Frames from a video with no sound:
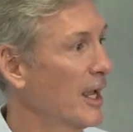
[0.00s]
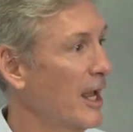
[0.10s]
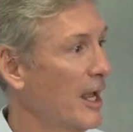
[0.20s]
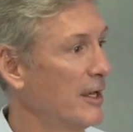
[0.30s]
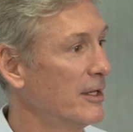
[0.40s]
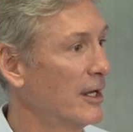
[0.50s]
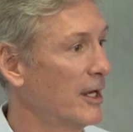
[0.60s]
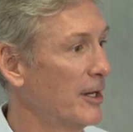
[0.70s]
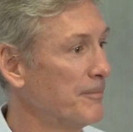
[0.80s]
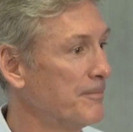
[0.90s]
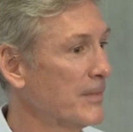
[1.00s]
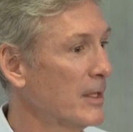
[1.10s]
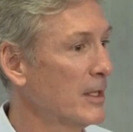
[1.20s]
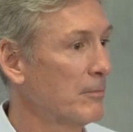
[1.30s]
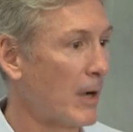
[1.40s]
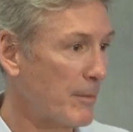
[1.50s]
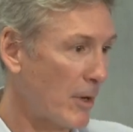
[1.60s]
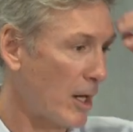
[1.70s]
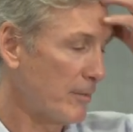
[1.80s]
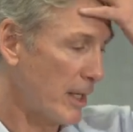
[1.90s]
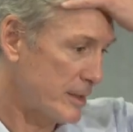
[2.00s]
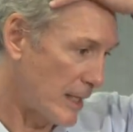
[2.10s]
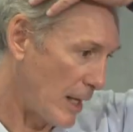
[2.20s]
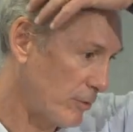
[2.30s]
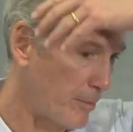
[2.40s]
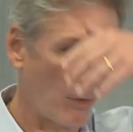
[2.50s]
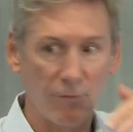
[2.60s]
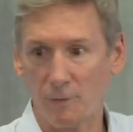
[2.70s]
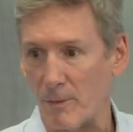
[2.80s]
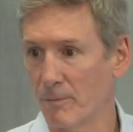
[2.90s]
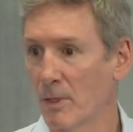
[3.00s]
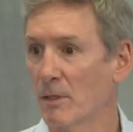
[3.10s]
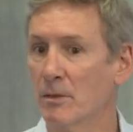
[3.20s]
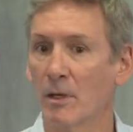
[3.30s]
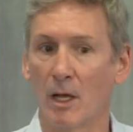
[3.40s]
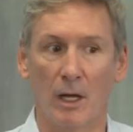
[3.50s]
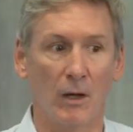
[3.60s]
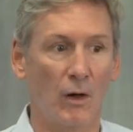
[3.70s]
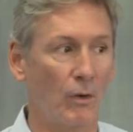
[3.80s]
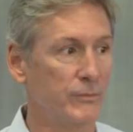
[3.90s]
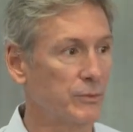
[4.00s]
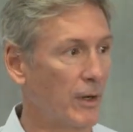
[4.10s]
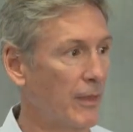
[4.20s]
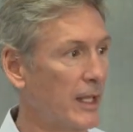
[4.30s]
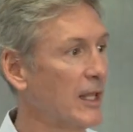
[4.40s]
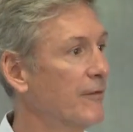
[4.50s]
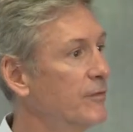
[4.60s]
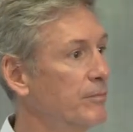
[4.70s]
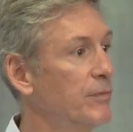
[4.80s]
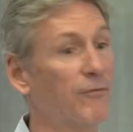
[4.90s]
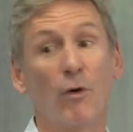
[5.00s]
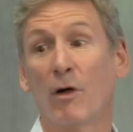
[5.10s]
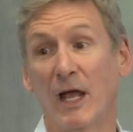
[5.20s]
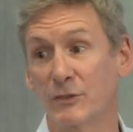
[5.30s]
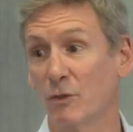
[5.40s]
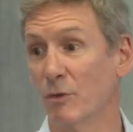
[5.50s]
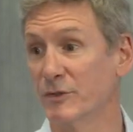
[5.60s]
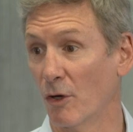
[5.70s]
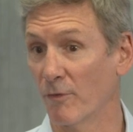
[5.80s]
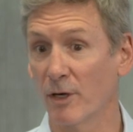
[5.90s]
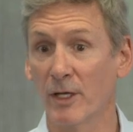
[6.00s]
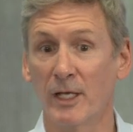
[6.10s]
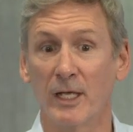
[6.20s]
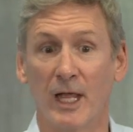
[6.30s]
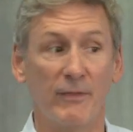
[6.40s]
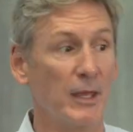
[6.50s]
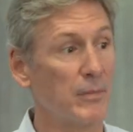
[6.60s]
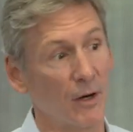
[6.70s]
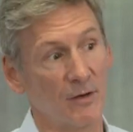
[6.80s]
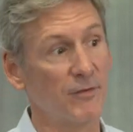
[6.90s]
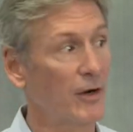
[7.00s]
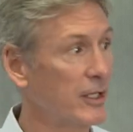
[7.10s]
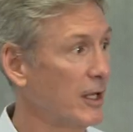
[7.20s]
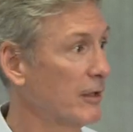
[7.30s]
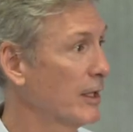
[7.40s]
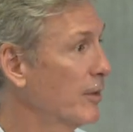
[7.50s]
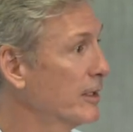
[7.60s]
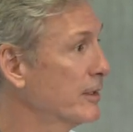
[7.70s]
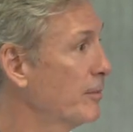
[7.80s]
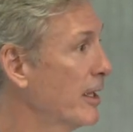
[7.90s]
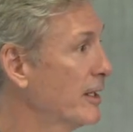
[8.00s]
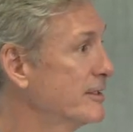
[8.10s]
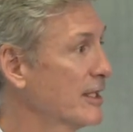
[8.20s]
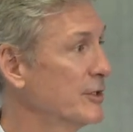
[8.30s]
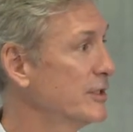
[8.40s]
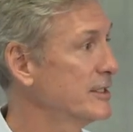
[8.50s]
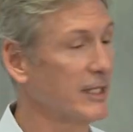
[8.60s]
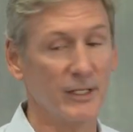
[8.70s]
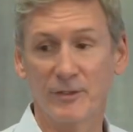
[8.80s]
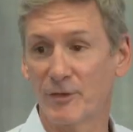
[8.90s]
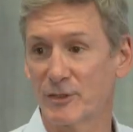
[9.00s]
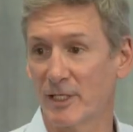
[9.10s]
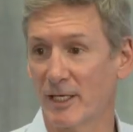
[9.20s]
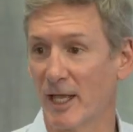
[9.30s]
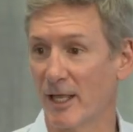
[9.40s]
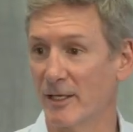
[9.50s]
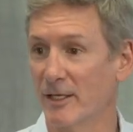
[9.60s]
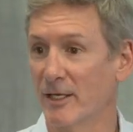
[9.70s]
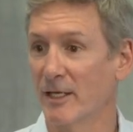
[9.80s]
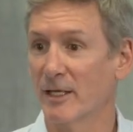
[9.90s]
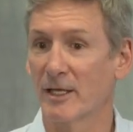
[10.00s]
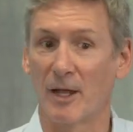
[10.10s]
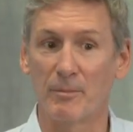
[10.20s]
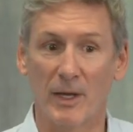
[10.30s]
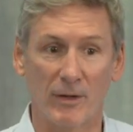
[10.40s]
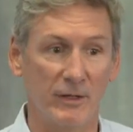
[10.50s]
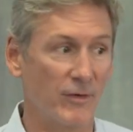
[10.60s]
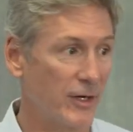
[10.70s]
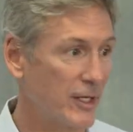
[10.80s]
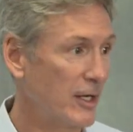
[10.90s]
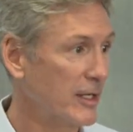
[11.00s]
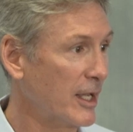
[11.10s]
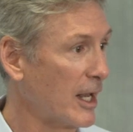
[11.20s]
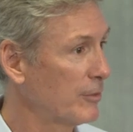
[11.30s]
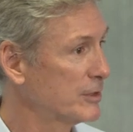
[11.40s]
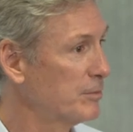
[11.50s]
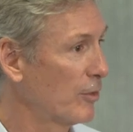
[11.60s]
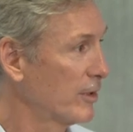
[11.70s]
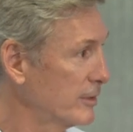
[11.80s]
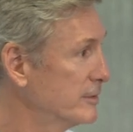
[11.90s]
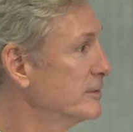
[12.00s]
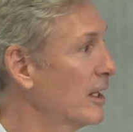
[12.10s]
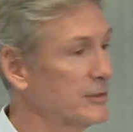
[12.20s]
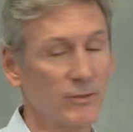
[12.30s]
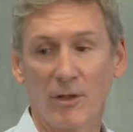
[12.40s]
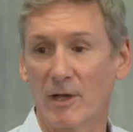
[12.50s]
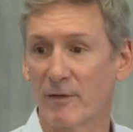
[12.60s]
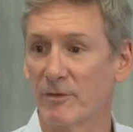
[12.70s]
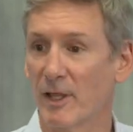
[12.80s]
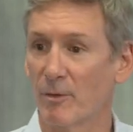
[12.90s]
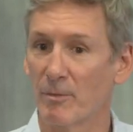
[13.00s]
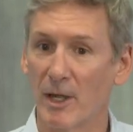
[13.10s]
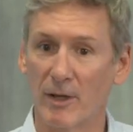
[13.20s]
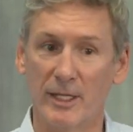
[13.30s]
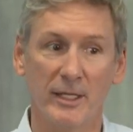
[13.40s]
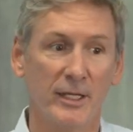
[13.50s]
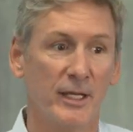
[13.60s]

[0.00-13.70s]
And um, my mom and dad were both from uh, homes where they left before high school was over. And they married very young. They, went, they met at San Jose State University. And got married very young, and I was born not too long after they were married.